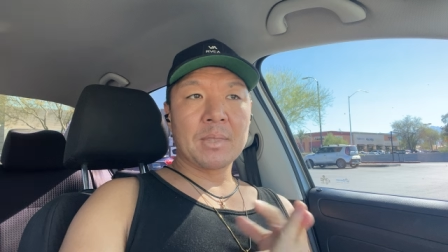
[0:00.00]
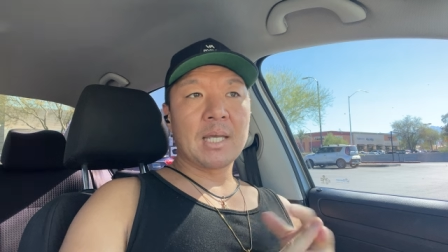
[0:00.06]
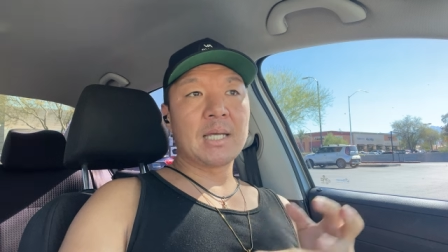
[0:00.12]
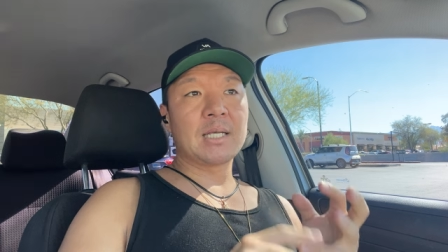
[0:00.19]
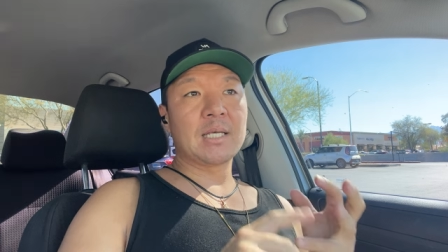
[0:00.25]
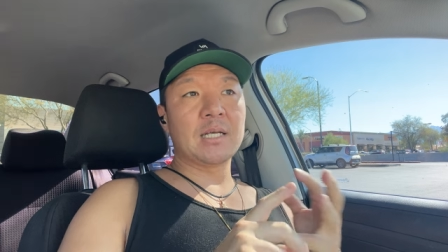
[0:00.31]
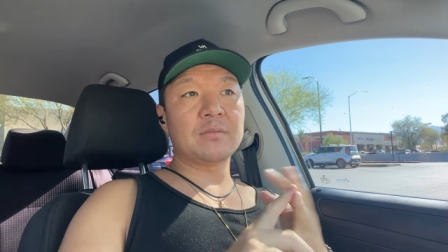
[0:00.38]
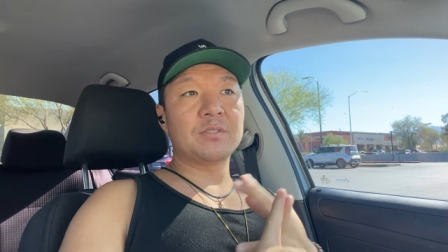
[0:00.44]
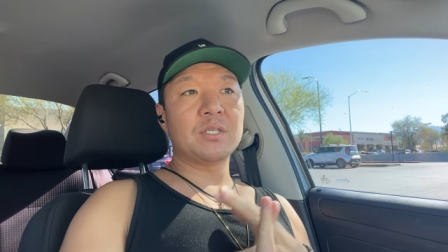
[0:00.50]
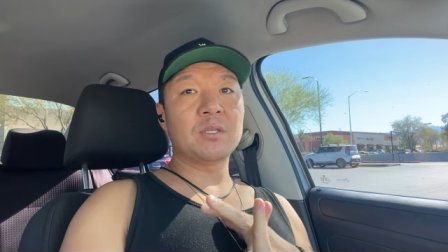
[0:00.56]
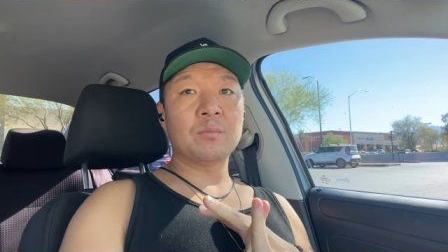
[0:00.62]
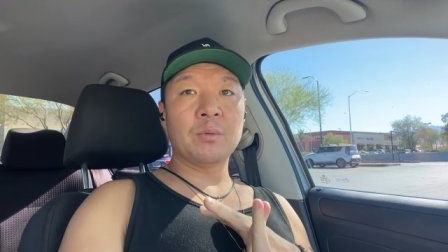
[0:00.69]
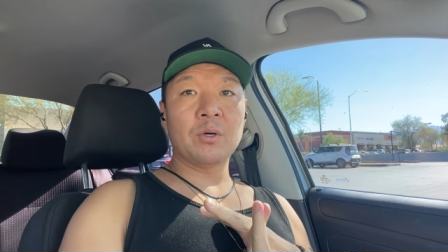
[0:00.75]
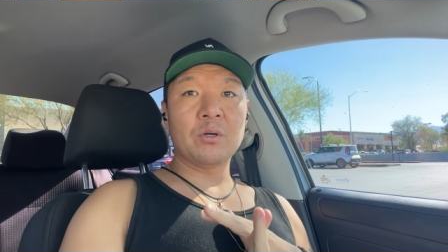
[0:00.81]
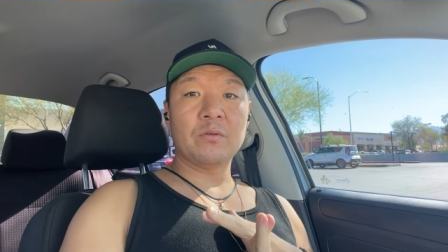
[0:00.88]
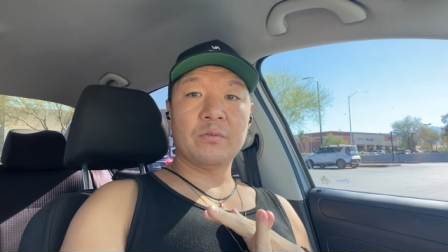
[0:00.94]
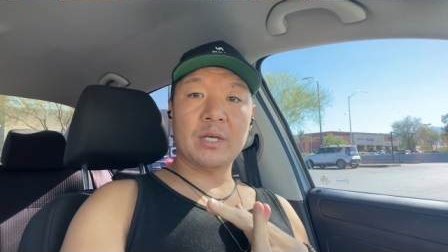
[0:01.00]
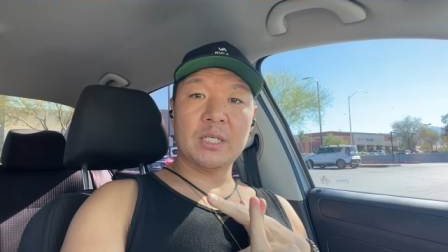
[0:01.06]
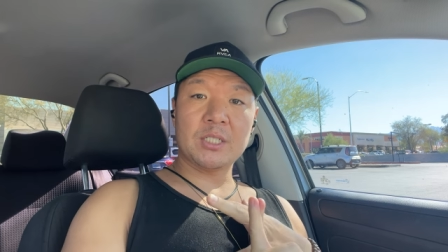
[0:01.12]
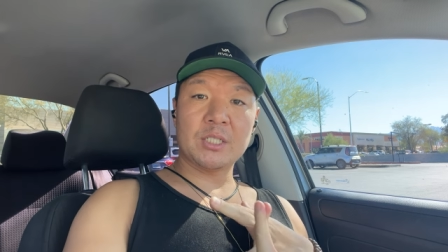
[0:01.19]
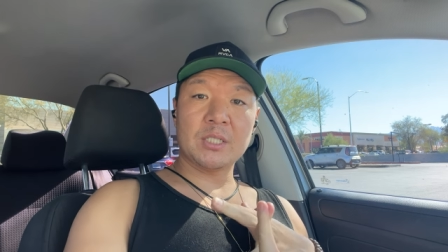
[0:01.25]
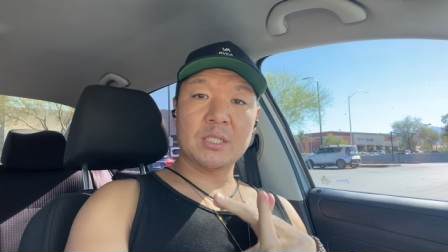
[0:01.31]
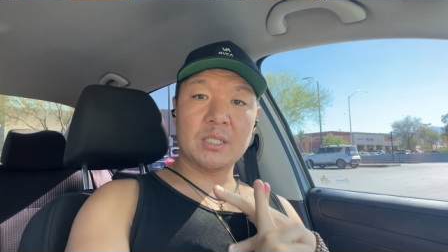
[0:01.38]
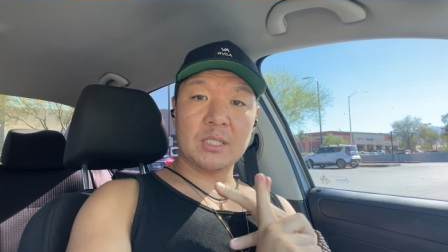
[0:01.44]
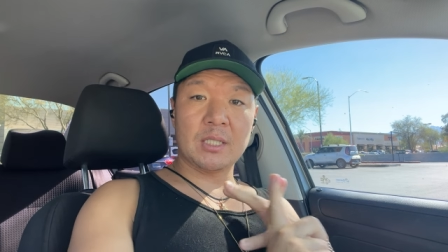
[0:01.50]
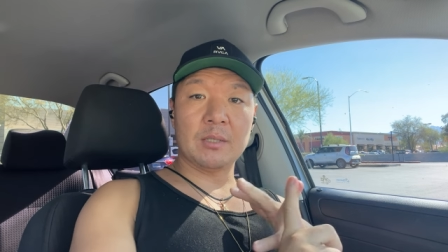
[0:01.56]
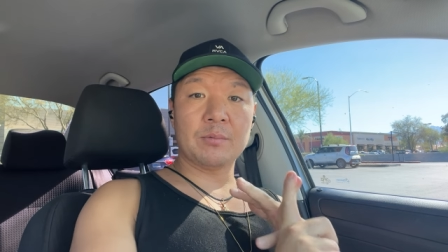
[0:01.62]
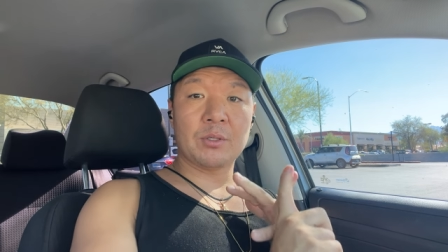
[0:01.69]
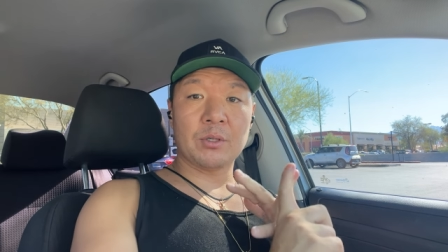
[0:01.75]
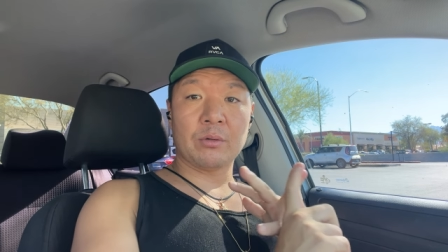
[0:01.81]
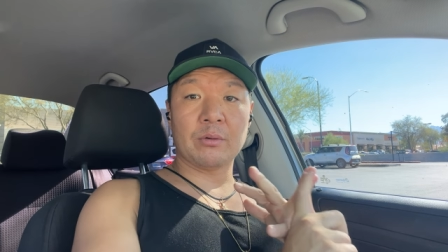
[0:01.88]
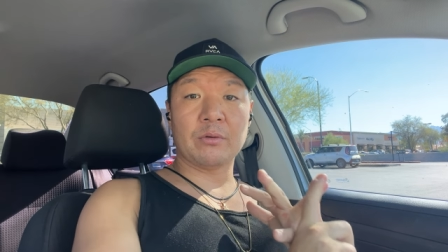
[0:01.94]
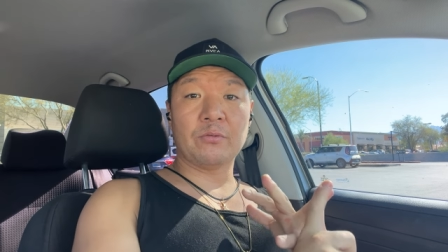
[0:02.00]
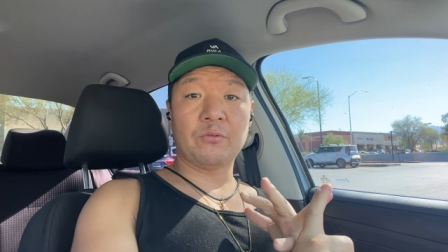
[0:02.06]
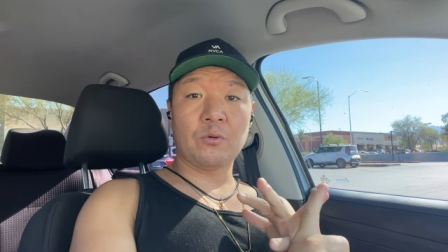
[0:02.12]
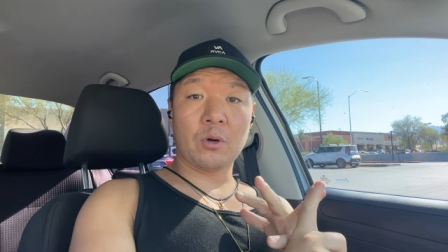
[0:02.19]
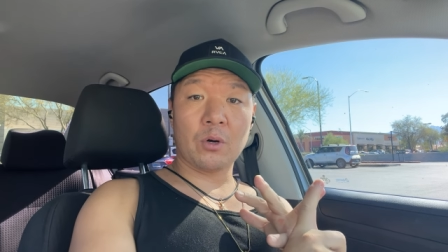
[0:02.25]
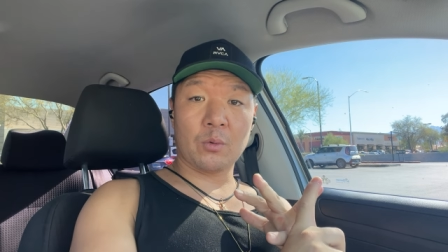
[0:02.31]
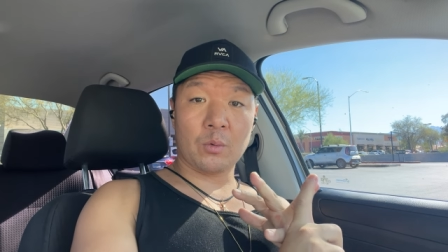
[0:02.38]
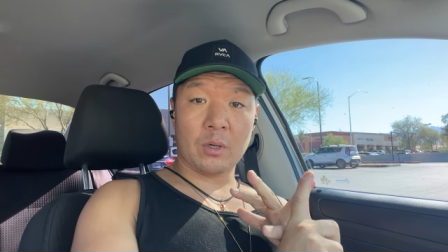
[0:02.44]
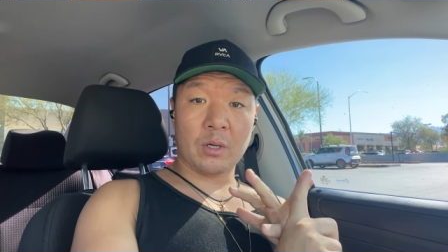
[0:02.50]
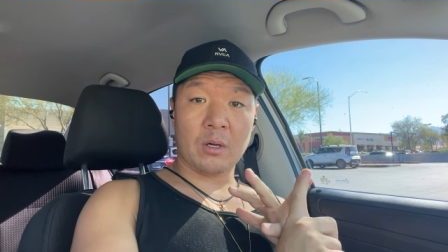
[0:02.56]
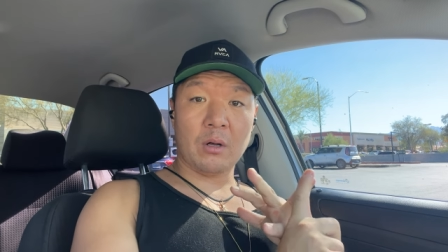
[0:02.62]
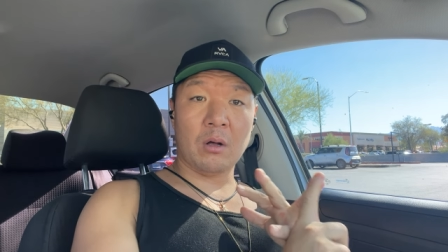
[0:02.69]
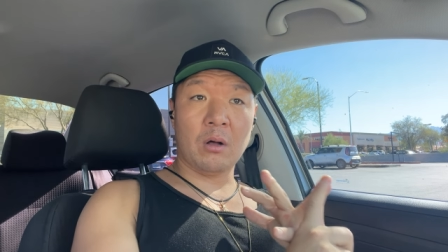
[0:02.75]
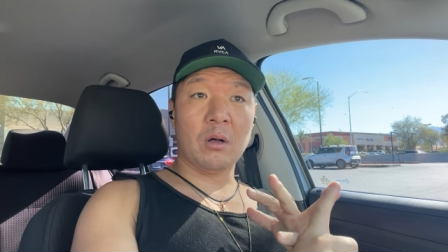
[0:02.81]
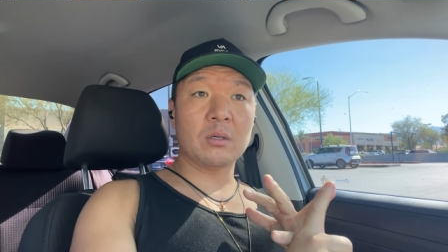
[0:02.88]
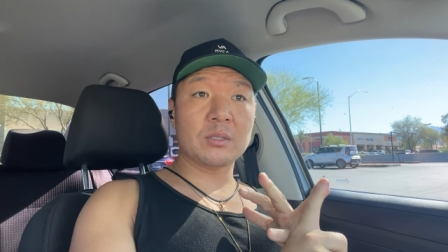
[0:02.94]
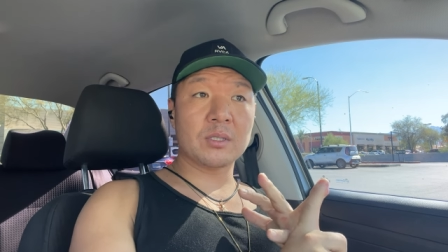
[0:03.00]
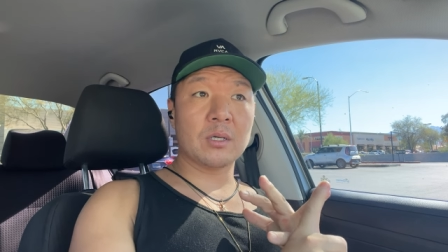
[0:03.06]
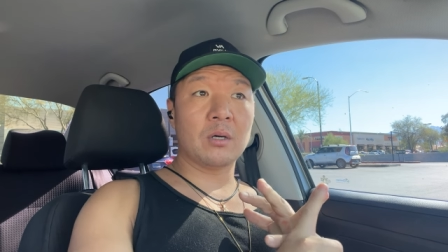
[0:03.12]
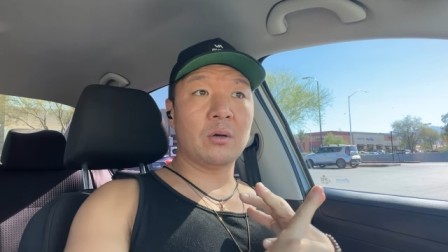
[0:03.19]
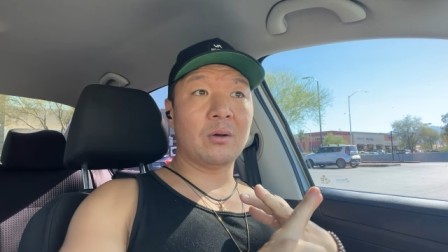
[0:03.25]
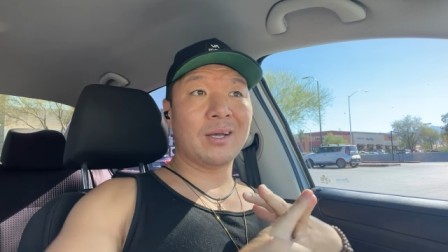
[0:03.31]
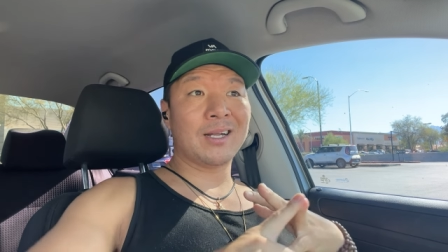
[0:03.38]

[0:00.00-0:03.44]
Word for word: it gives you the motivation to keep going forward also,